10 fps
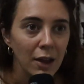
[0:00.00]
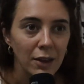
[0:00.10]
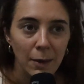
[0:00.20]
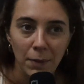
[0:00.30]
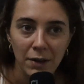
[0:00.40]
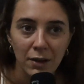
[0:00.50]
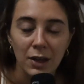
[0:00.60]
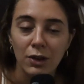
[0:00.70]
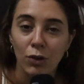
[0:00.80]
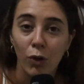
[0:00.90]
They
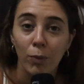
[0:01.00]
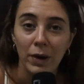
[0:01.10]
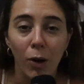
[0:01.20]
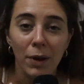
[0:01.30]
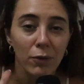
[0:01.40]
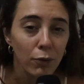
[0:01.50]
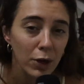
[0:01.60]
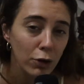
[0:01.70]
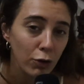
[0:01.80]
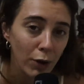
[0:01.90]
basically told me all my
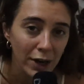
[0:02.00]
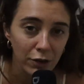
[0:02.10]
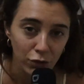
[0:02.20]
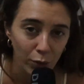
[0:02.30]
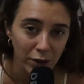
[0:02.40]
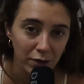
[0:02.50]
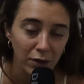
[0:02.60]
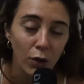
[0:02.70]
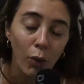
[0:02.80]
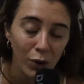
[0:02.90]
free credit choice
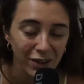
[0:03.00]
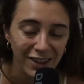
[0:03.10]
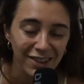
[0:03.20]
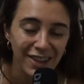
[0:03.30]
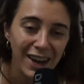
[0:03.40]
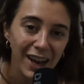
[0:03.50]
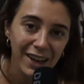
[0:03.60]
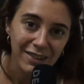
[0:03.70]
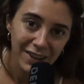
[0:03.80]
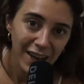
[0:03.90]
courses that I
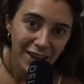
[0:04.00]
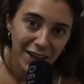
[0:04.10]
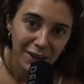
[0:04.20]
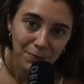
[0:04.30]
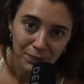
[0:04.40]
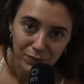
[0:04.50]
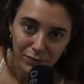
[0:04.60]
had taken